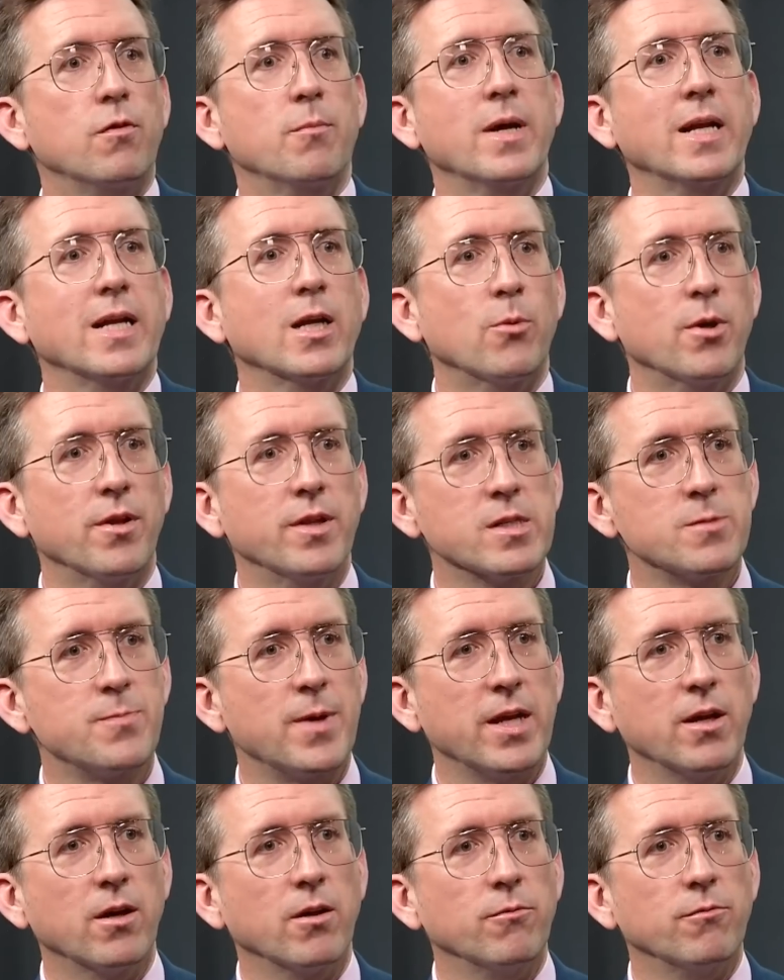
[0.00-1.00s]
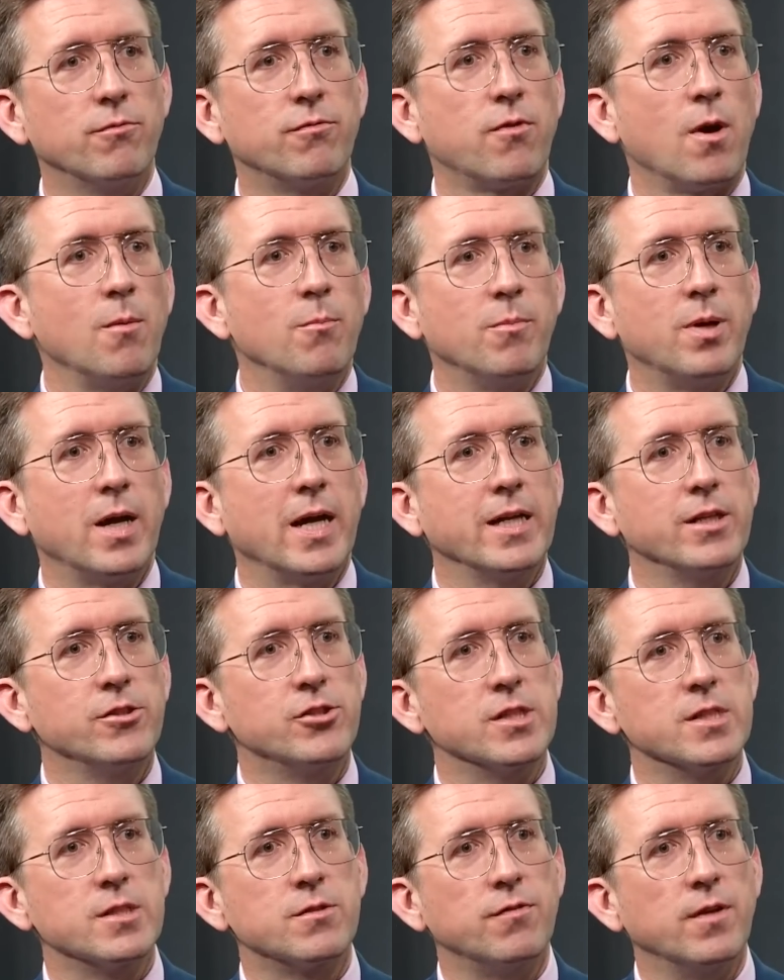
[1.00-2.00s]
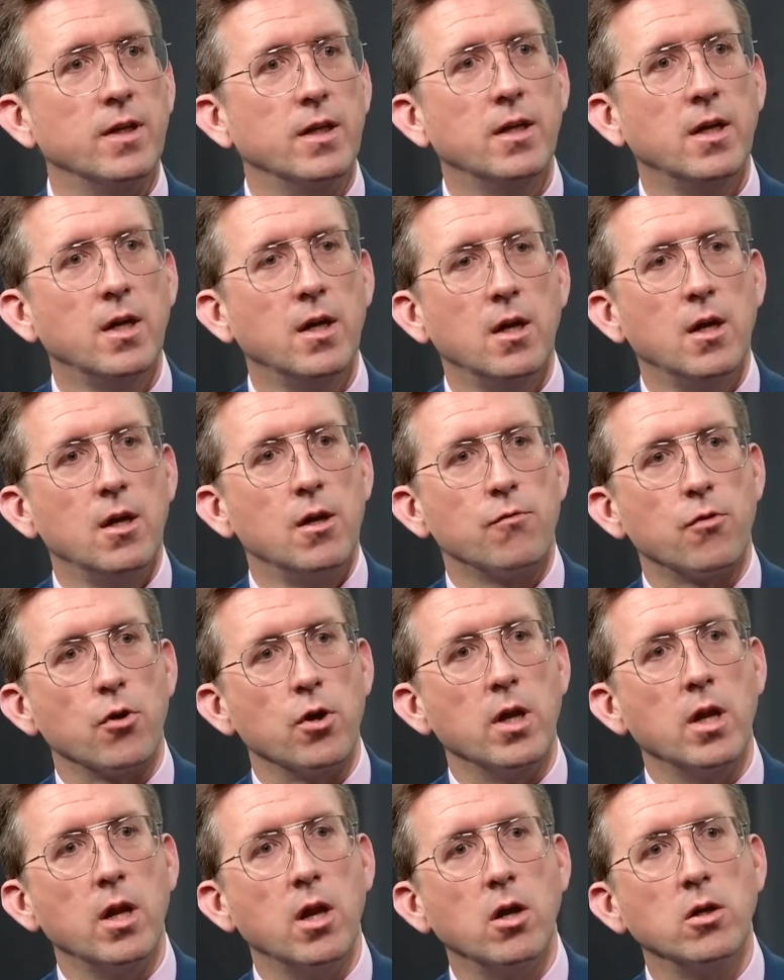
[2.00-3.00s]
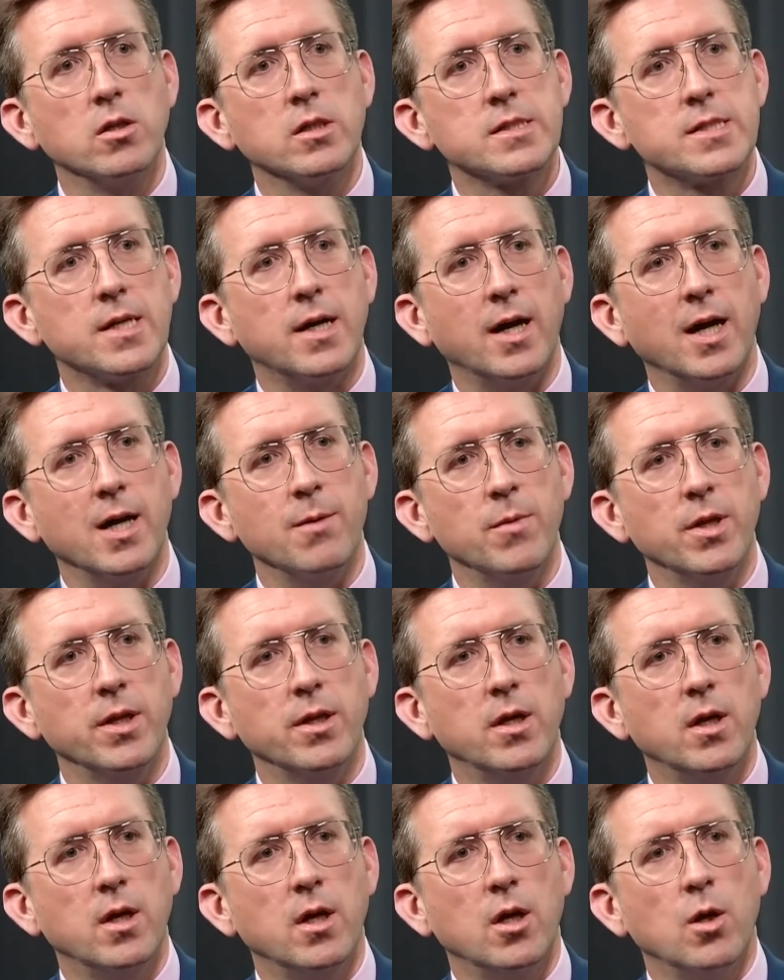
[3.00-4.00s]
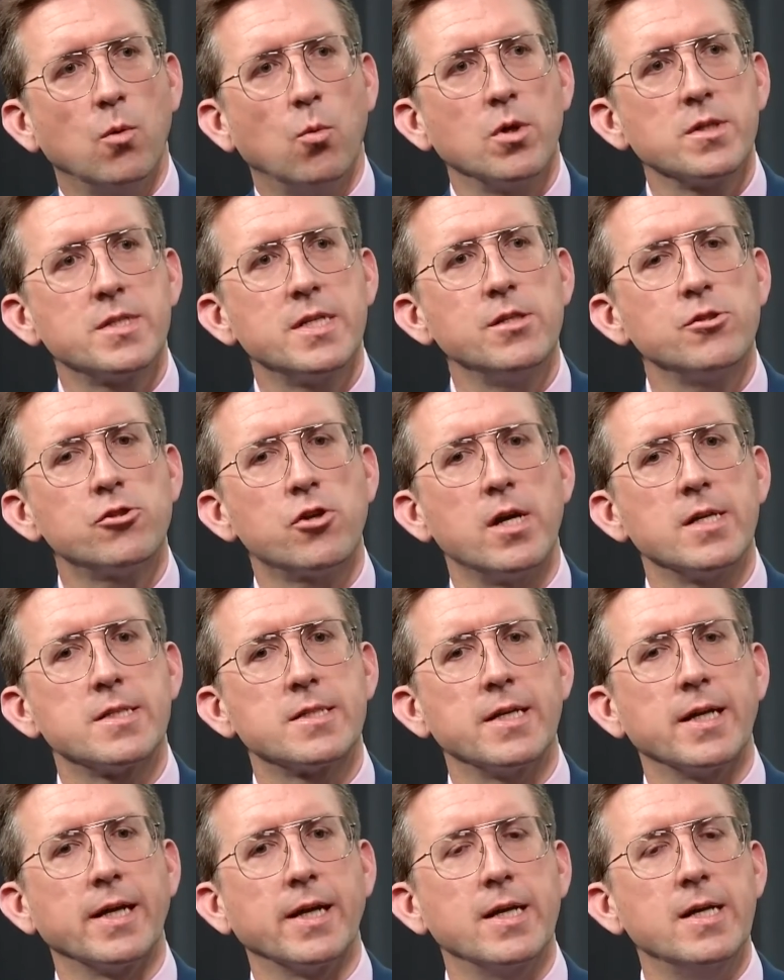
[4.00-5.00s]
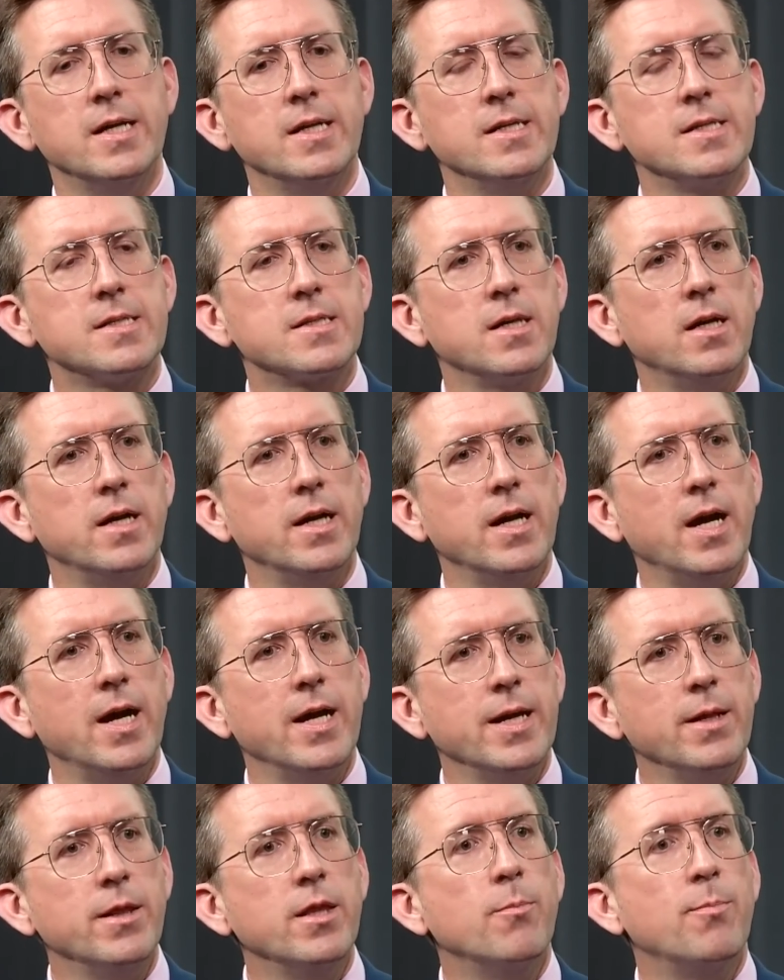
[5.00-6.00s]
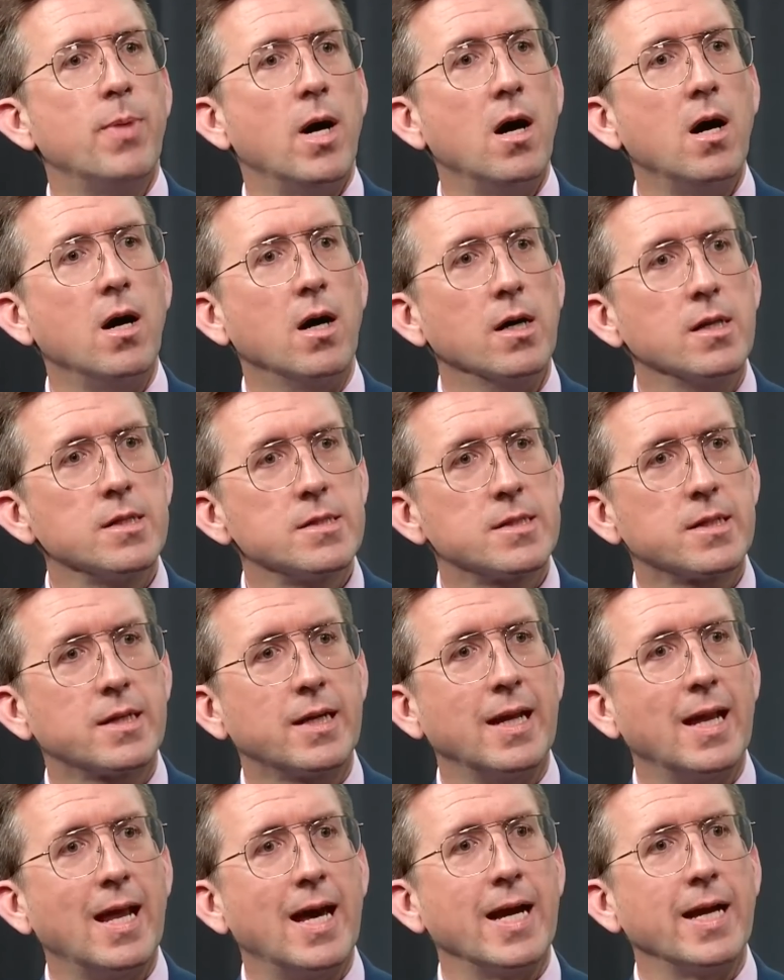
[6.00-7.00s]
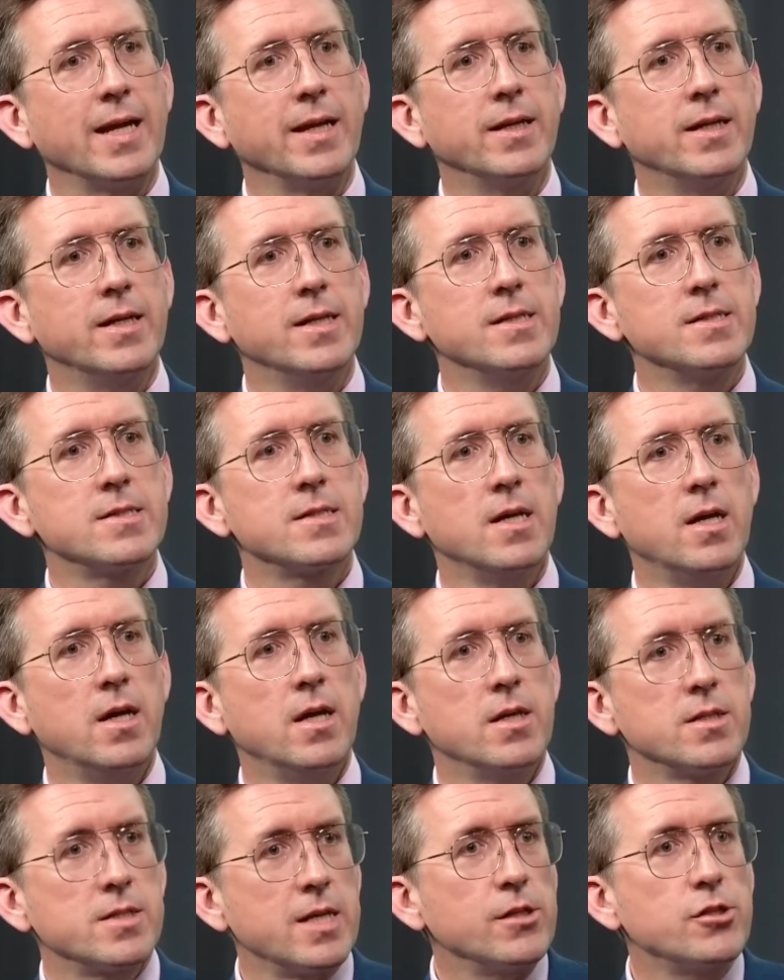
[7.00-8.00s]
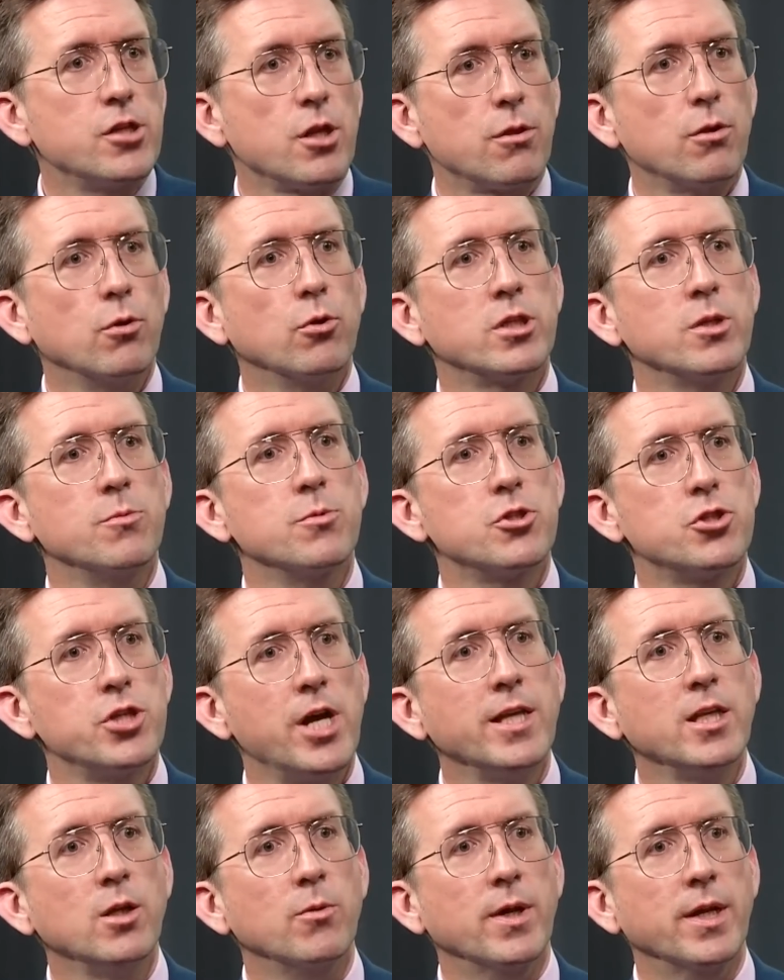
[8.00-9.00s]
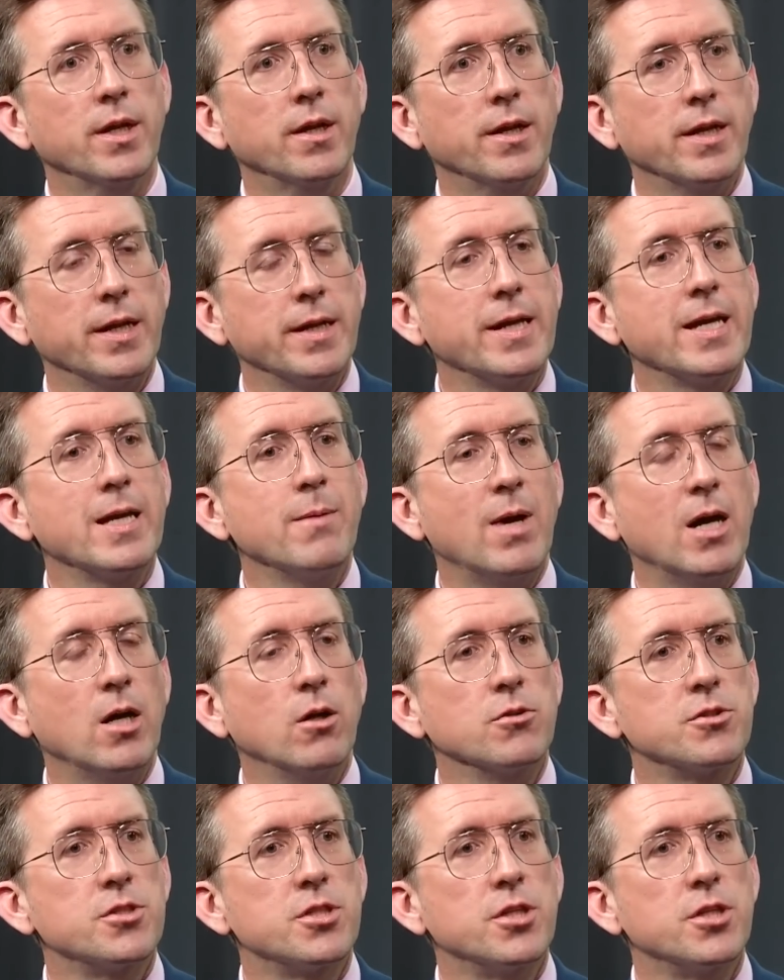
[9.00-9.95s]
familiar with. It's been on front pages for a long time. And what's interesting is, in the past, Ghislaine has said she thought it was genuine. In an email